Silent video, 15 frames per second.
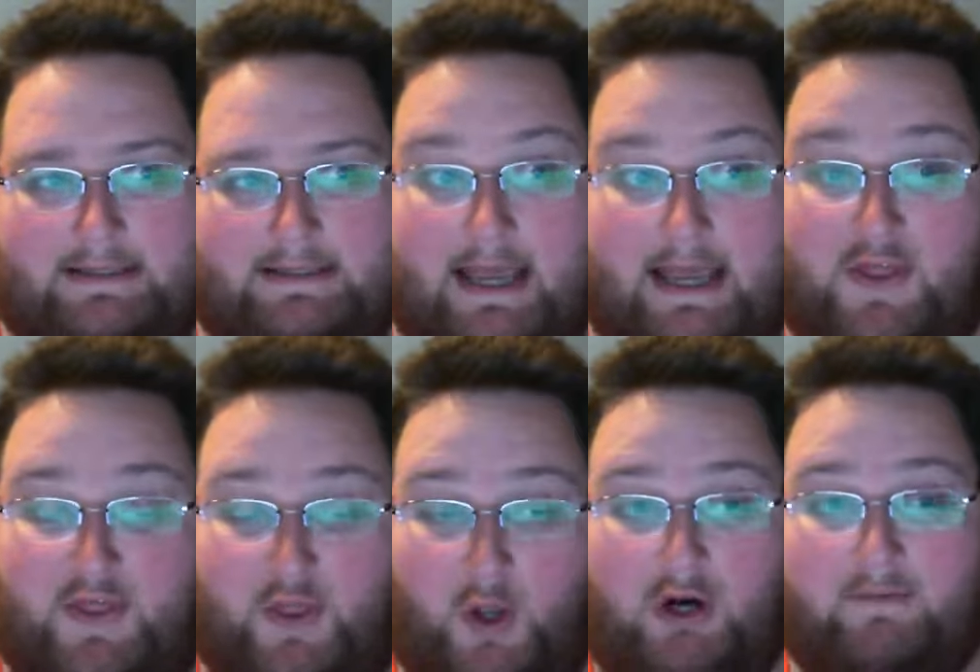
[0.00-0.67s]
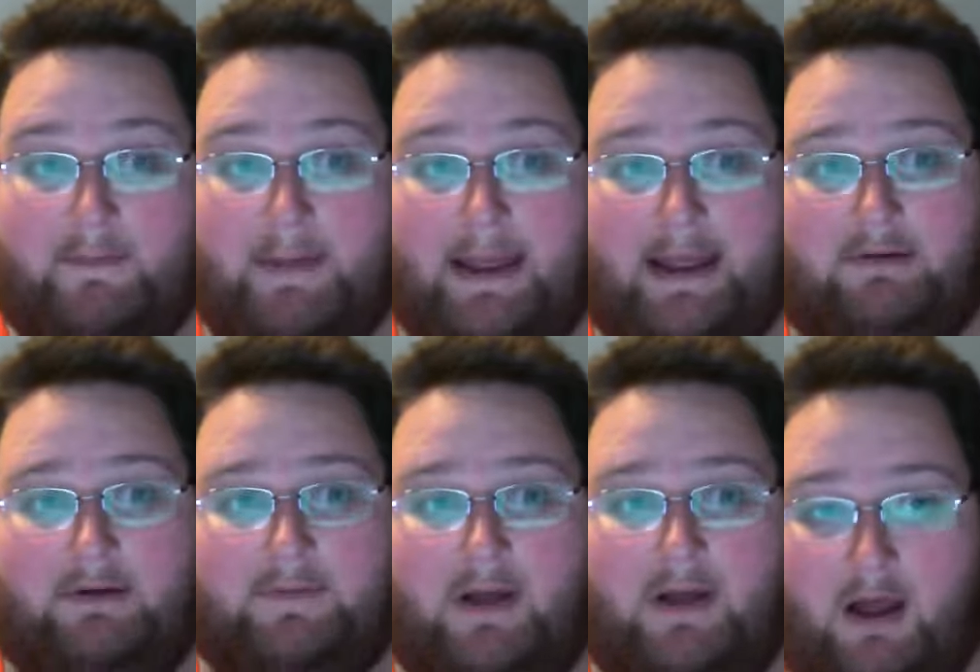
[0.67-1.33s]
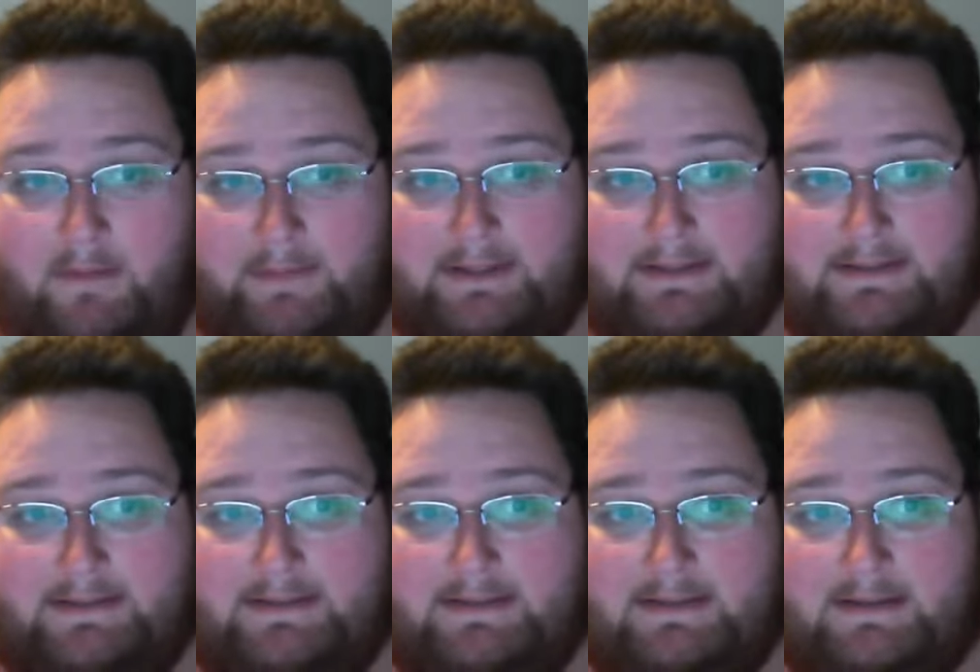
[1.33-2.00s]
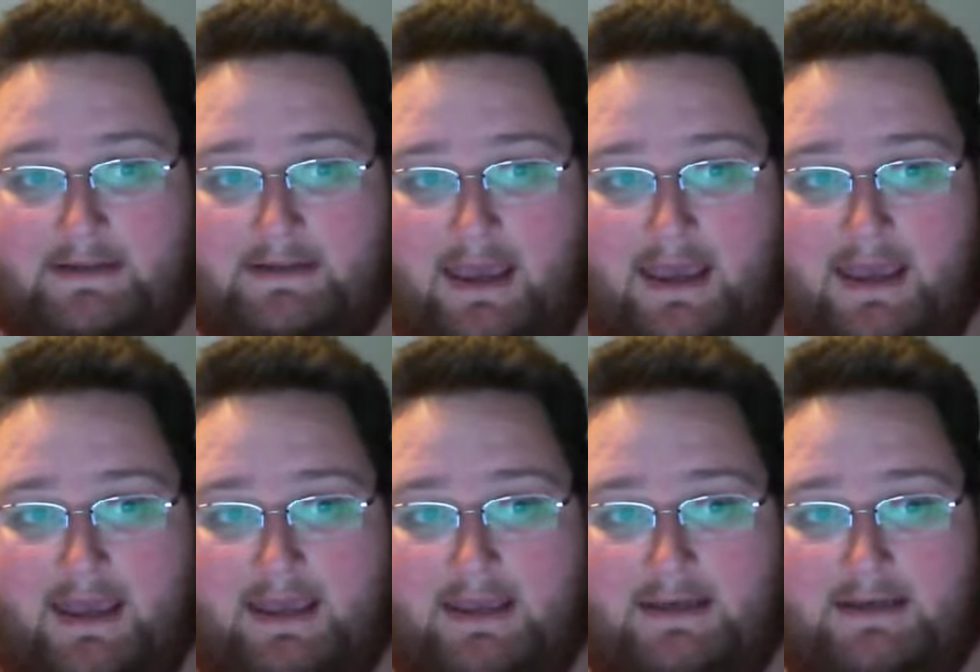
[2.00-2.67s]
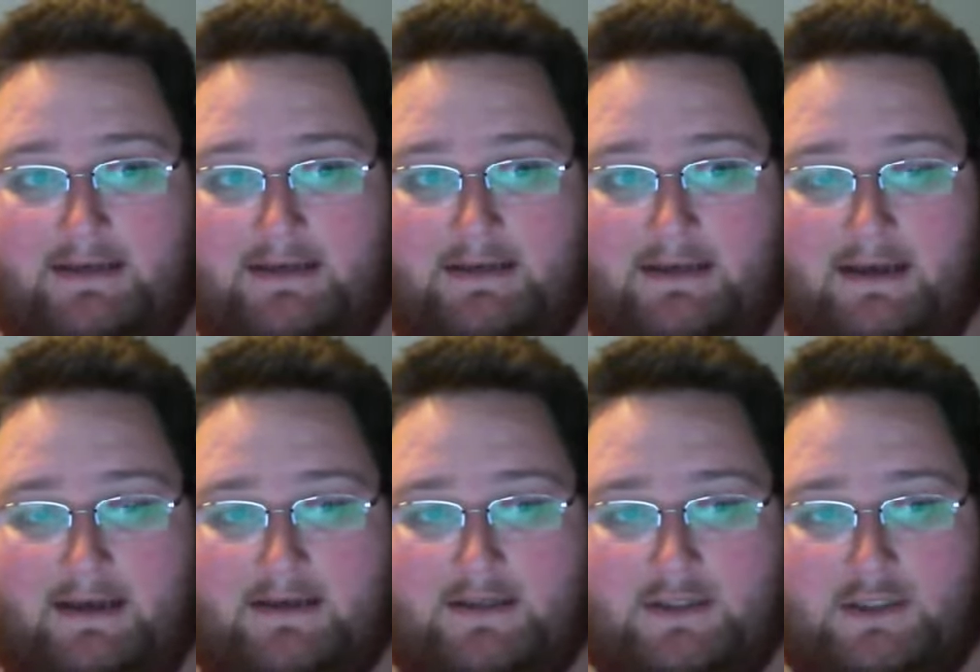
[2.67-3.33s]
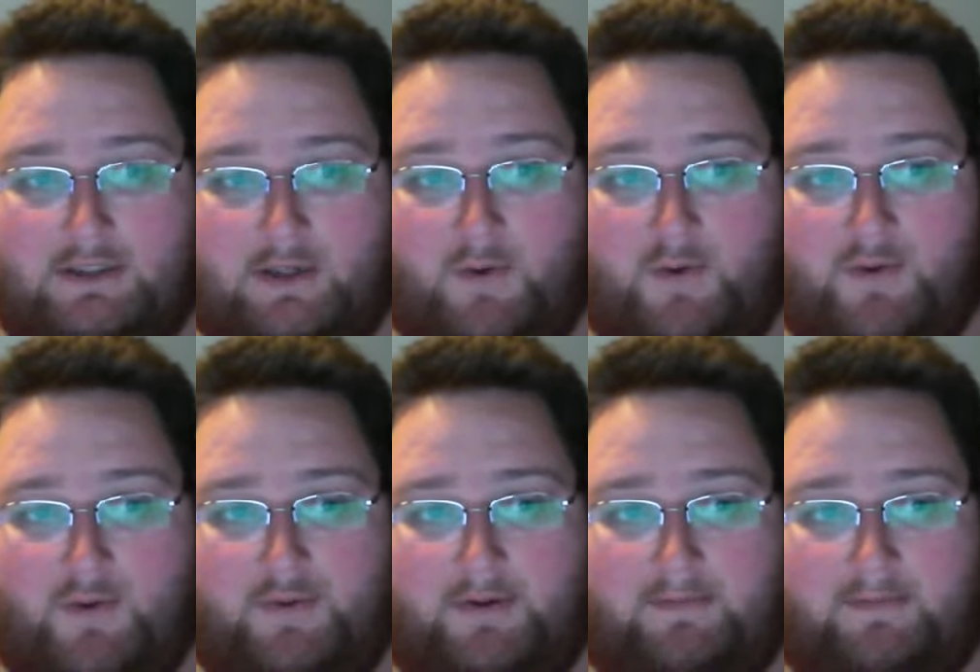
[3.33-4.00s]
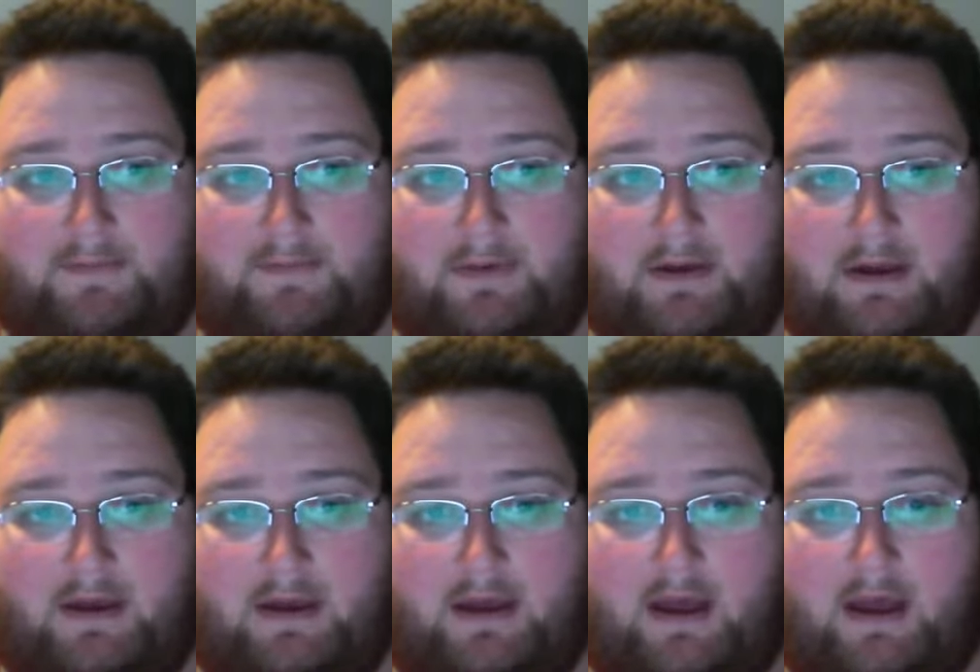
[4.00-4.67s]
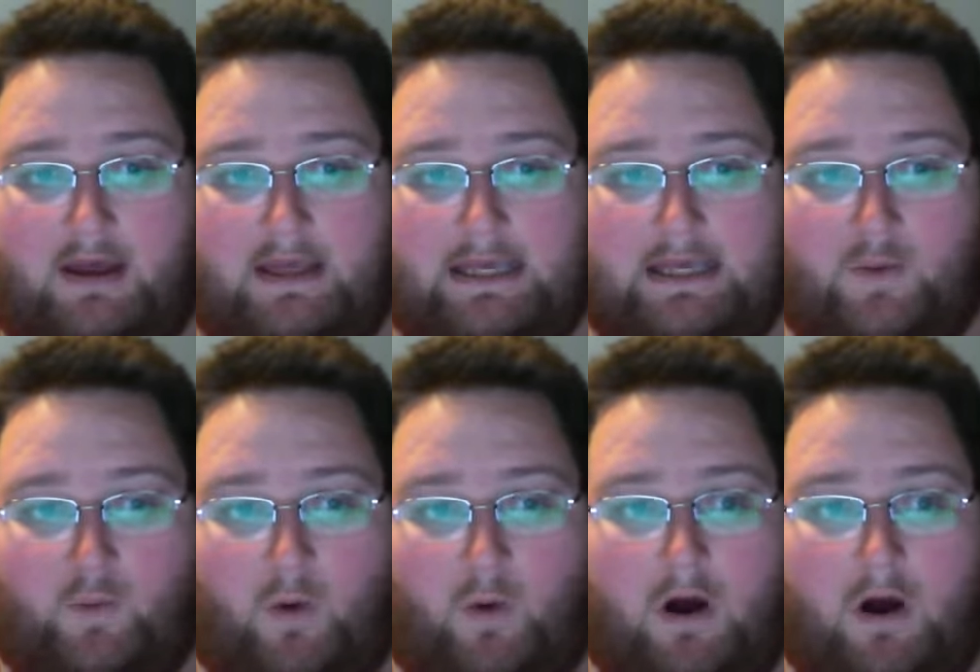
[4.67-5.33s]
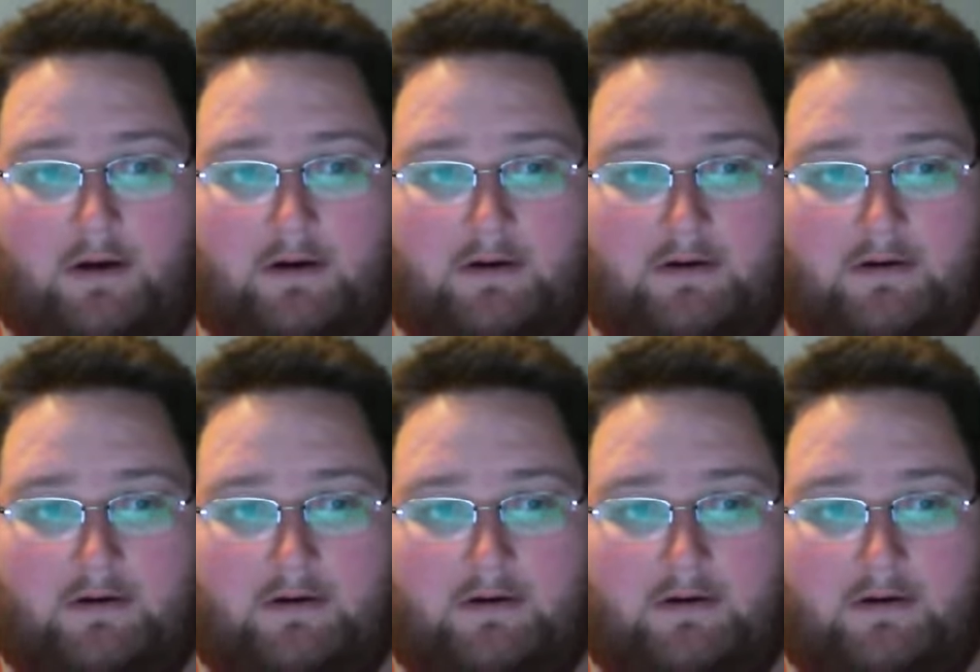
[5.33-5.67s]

Take 1/3 pound of almonds and soak them in water